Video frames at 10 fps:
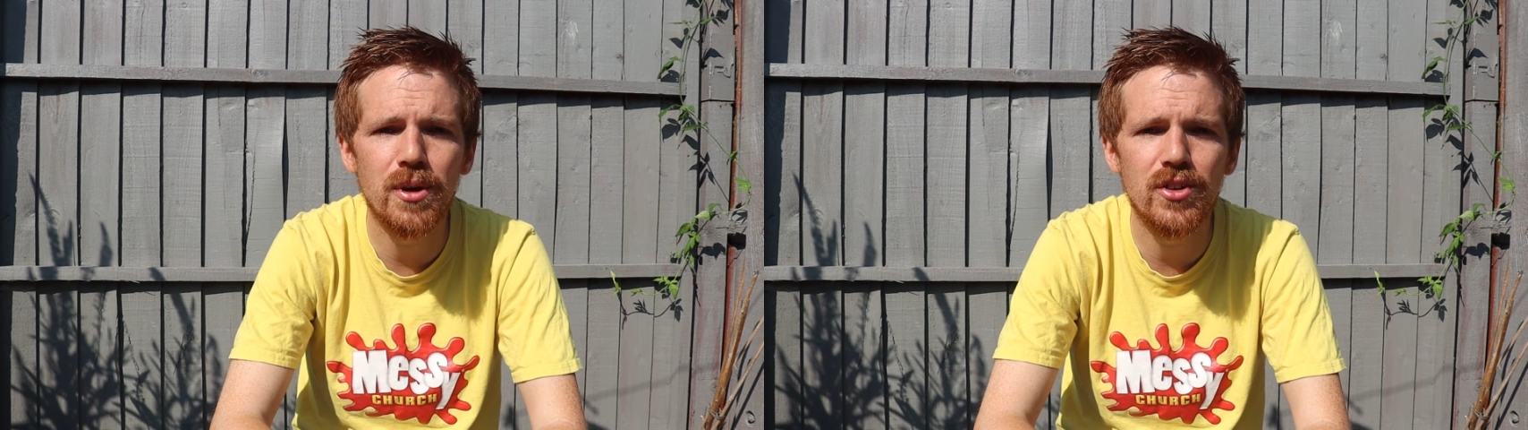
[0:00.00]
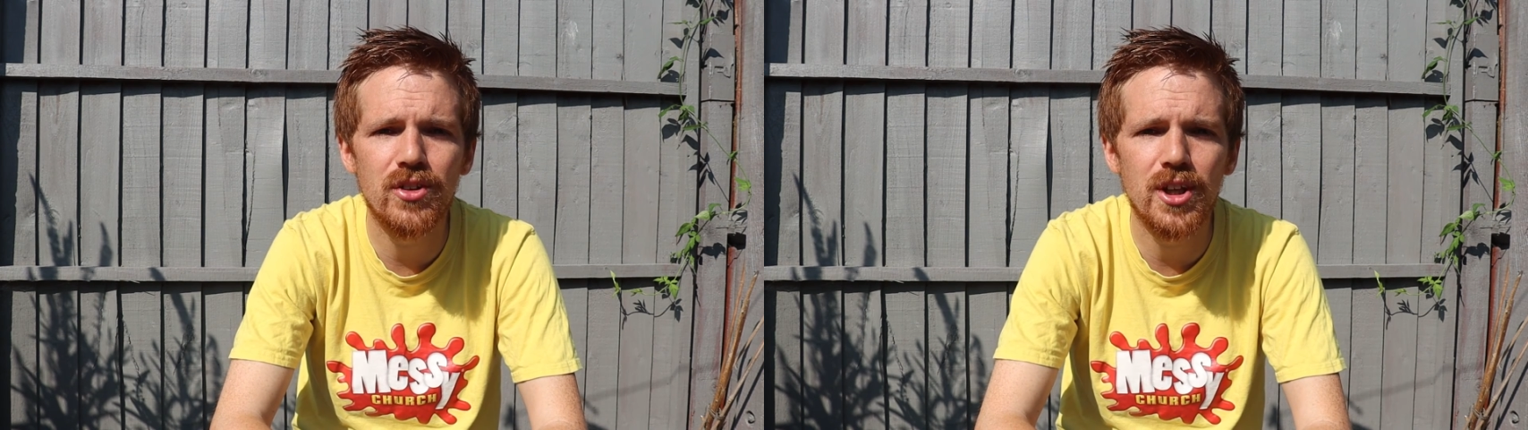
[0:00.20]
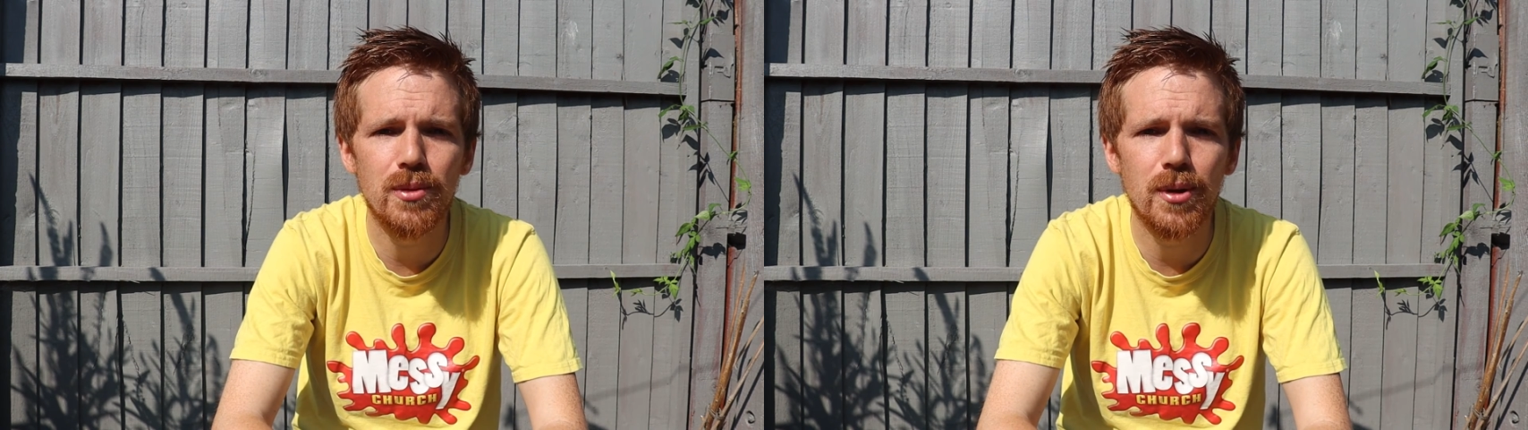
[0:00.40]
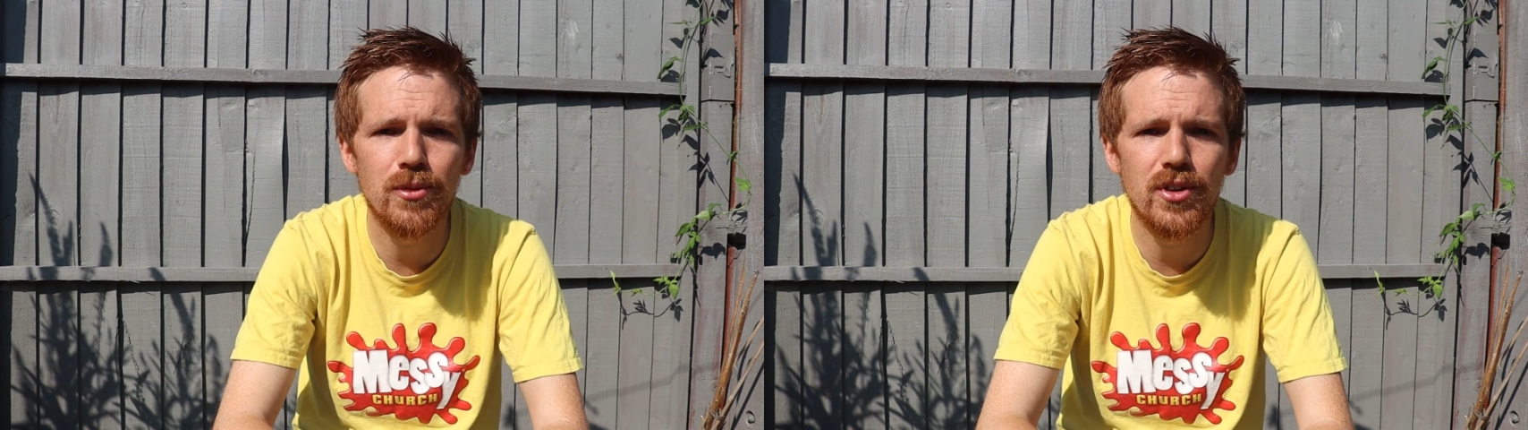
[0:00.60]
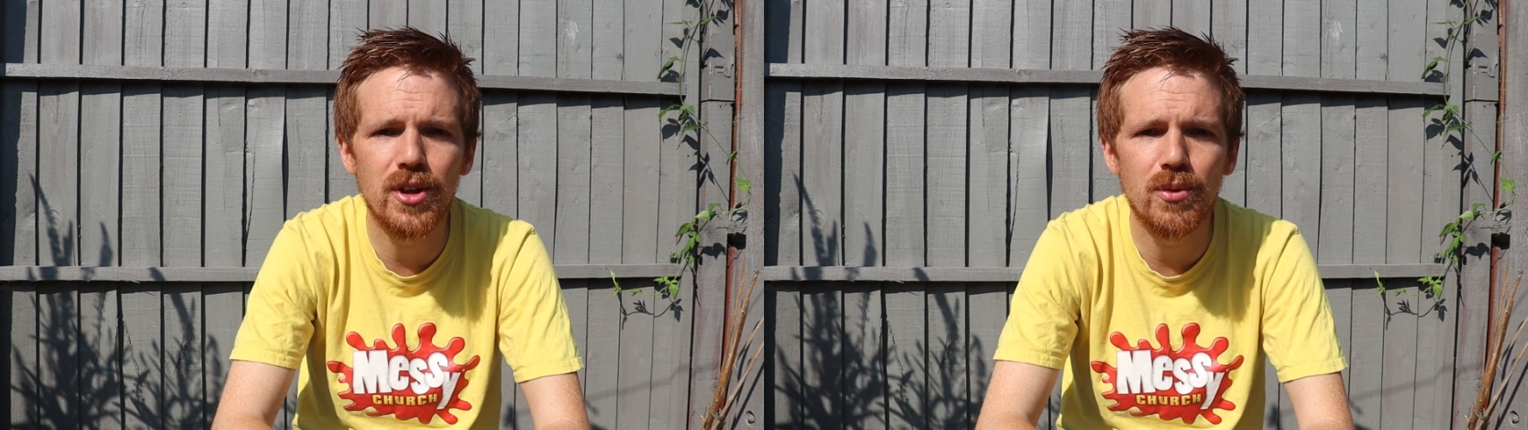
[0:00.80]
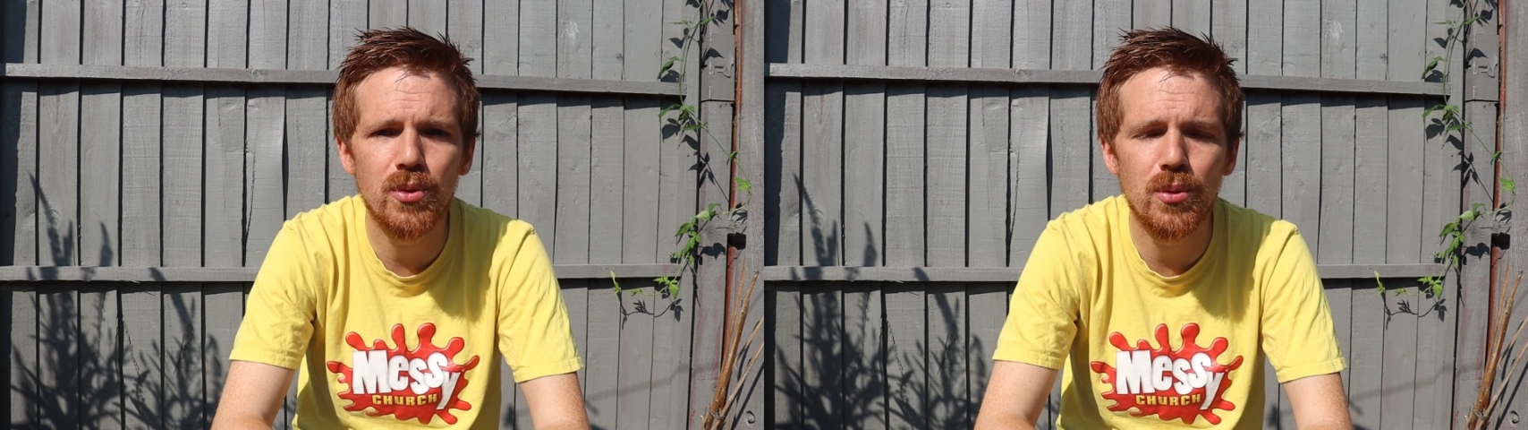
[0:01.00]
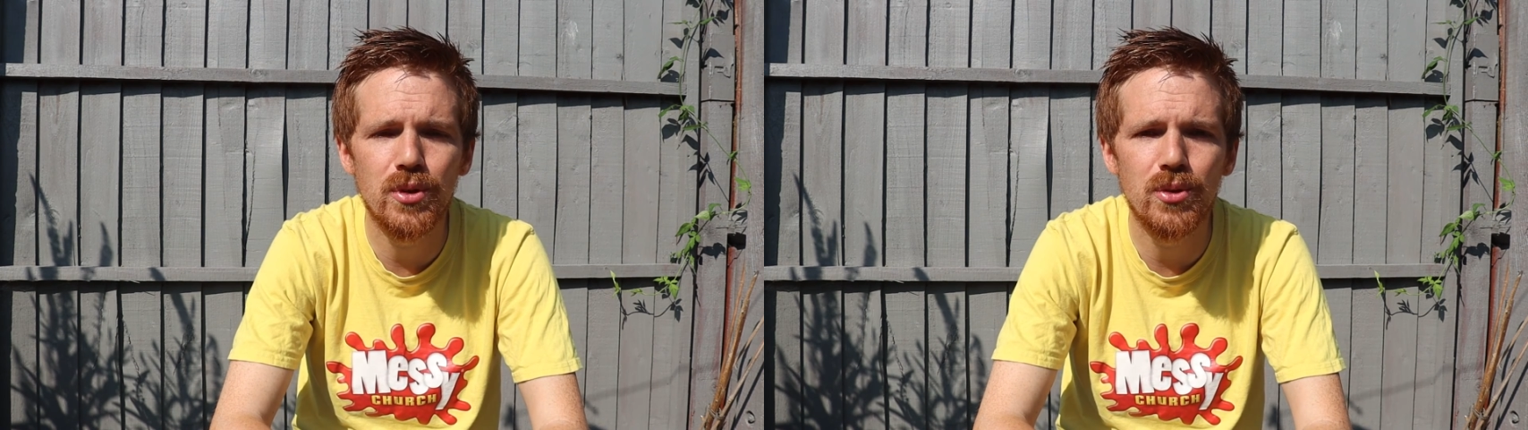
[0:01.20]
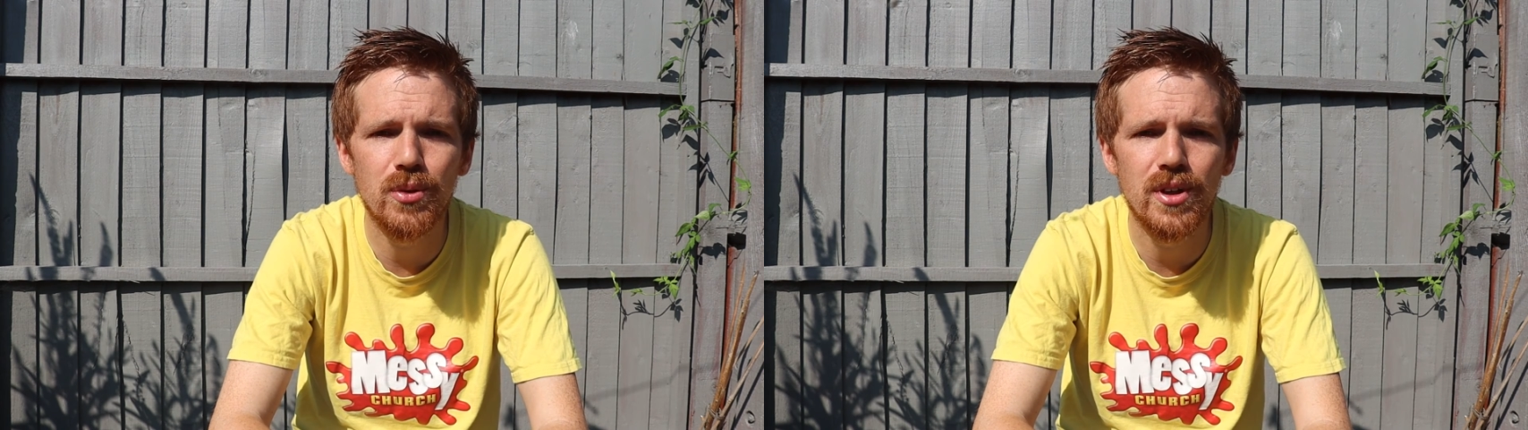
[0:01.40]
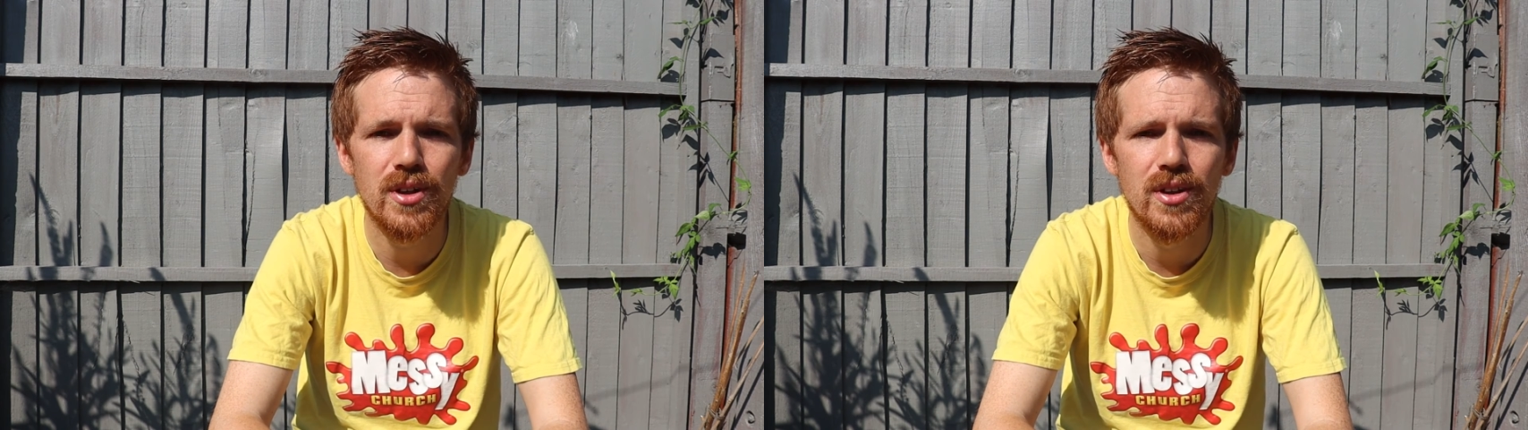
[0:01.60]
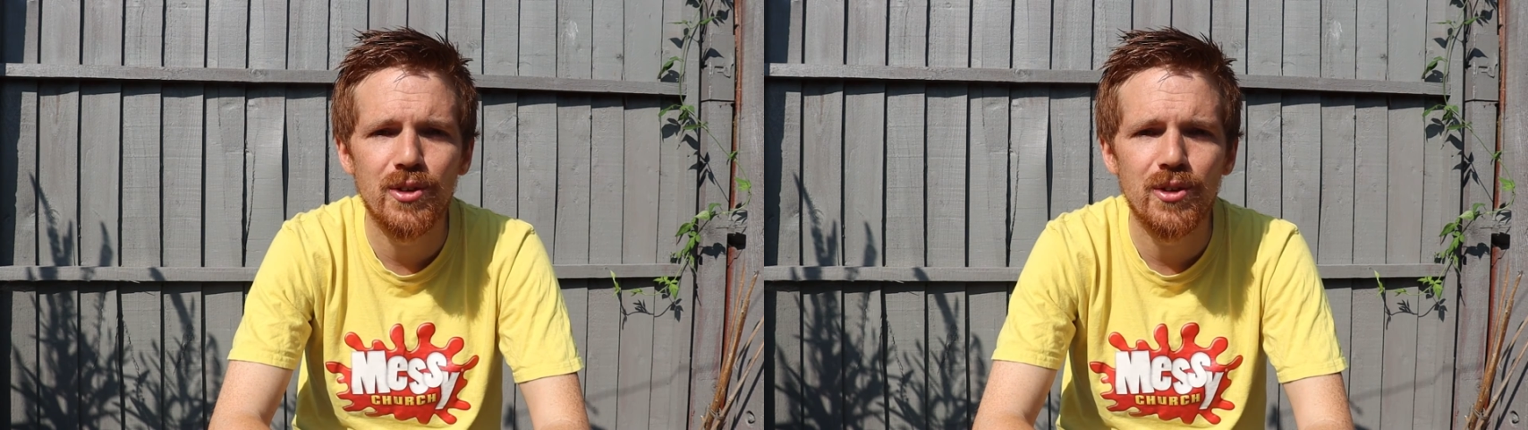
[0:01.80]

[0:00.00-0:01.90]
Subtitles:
page to keep up to date with what we're doing.